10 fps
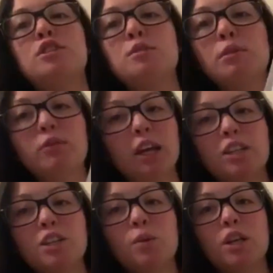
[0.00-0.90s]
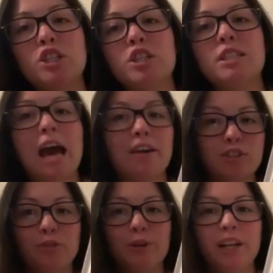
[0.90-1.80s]
reflection questions
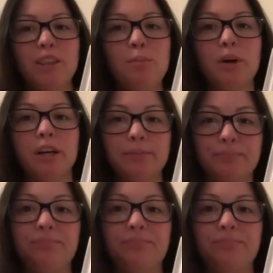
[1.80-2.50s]
after reading the book.